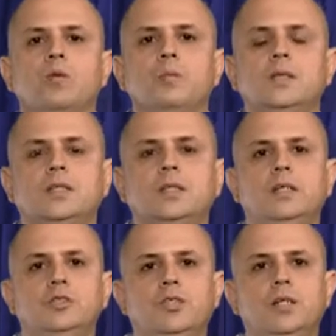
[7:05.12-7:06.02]
we
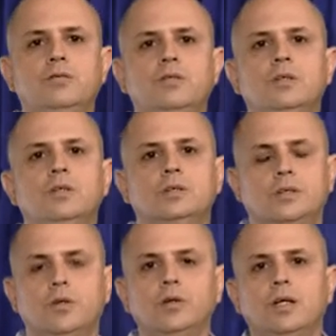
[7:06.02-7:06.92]
basically achieved
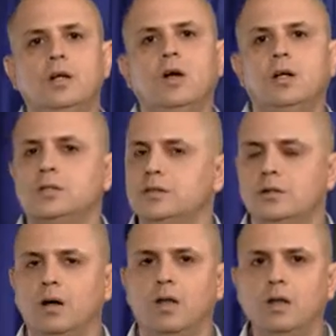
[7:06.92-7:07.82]
0 data loss,
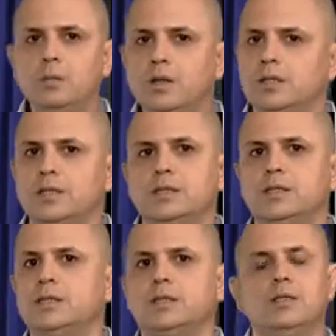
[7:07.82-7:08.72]
unlimited
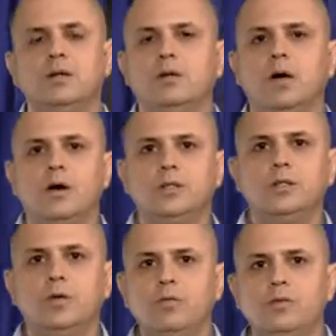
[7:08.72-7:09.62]
distance,
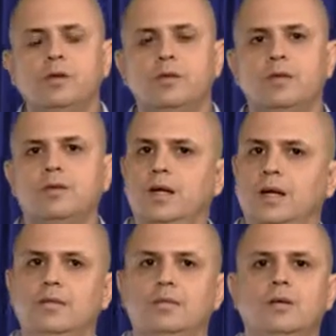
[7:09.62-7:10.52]
RTO of synchronous,
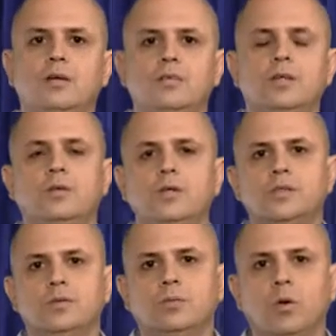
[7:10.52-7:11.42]
hence
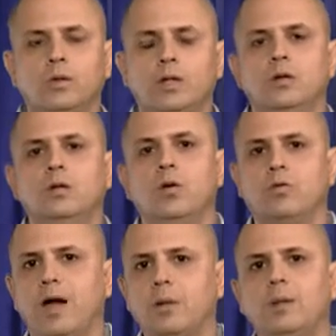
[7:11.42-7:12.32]
synchronous remotely
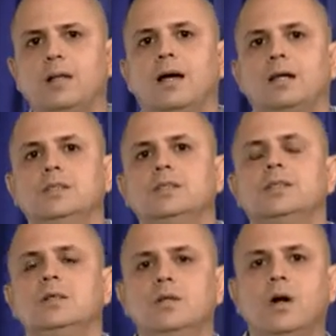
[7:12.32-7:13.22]
over IP lines
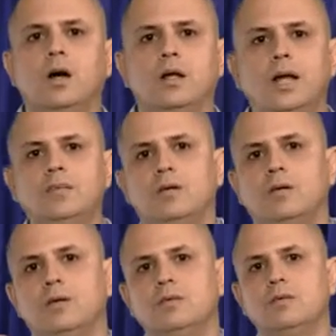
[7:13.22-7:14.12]
on
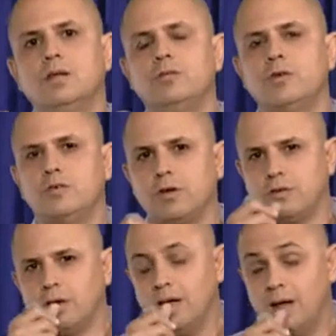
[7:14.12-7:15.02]
asynchronous
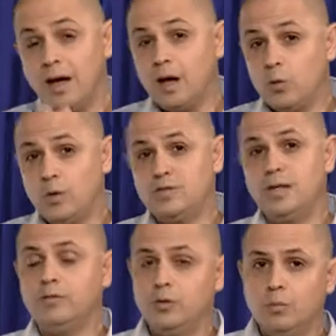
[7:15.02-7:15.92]
infrastructure. How do we
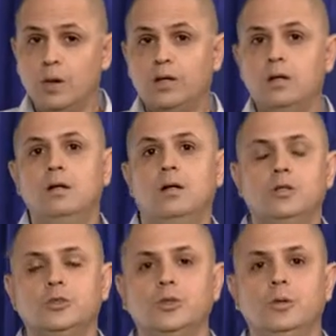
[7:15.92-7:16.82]
save you money?
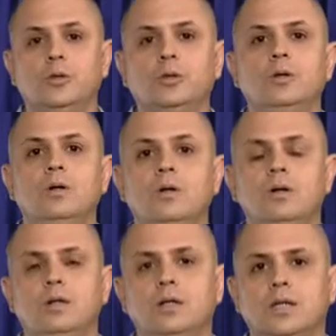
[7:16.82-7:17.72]
I'll show you
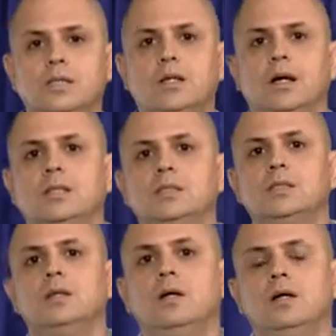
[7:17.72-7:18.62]
in the next
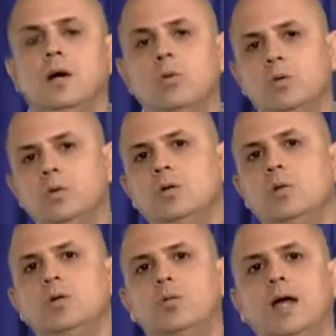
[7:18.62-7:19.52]
slides. Now, what do we do
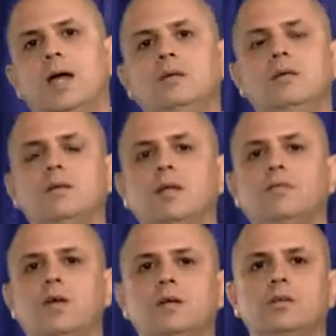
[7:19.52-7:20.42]
with the WAN link
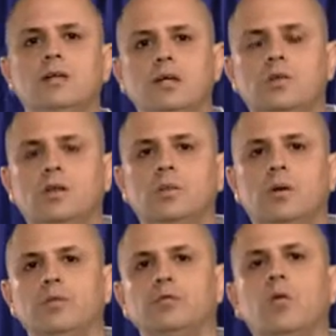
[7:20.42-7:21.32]
failure that I talked
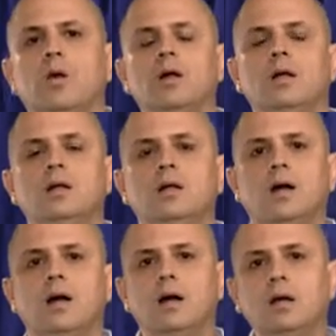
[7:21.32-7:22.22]
about before?
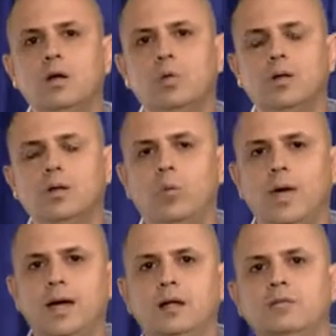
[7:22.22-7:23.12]
When the
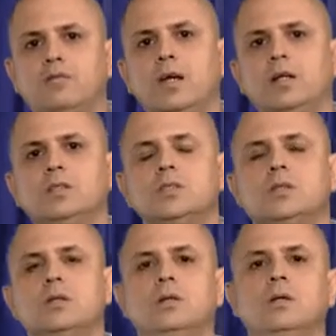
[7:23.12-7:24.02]
WAN
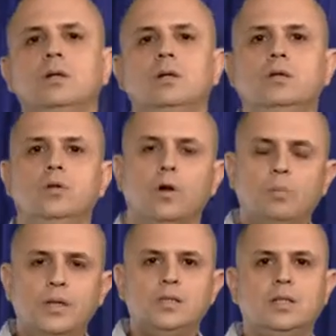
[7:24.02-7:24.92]
fails, you're
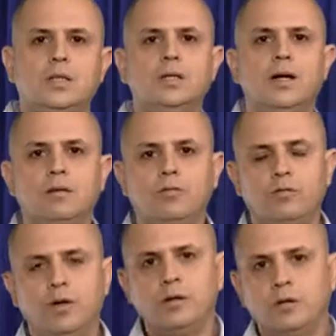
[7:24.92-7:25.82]
basically
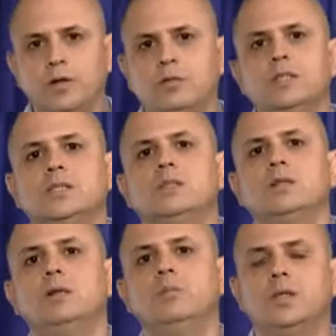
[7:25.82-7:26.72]
at great risk
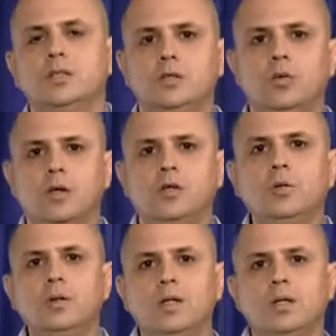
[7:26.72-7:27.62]
because you are
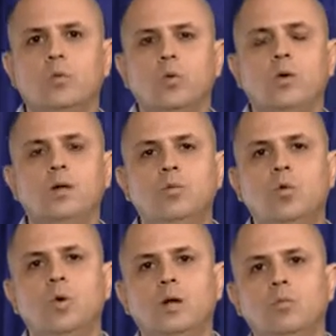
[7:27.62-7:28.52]
accumulating more and
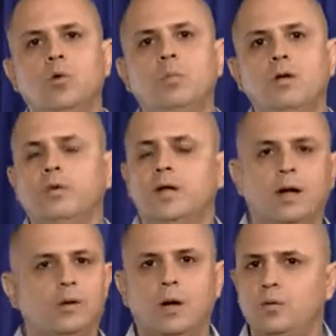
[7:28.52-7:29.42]
more and more buffer
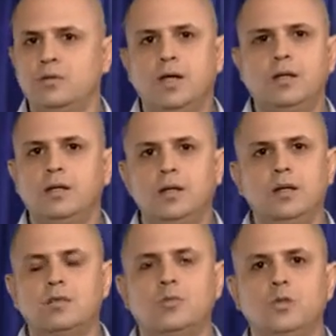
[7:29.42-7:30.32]
now. Now, it's not a
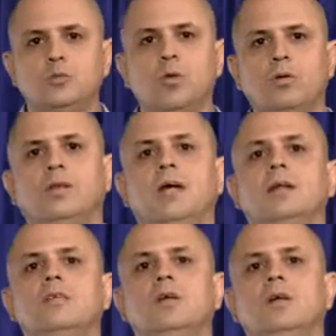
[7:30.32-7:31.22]
gig, it's much more than
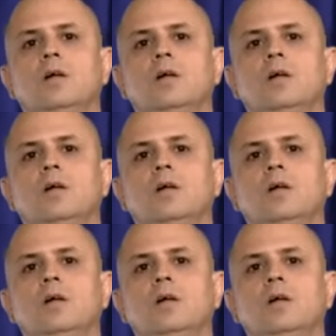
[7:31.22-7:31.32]
that.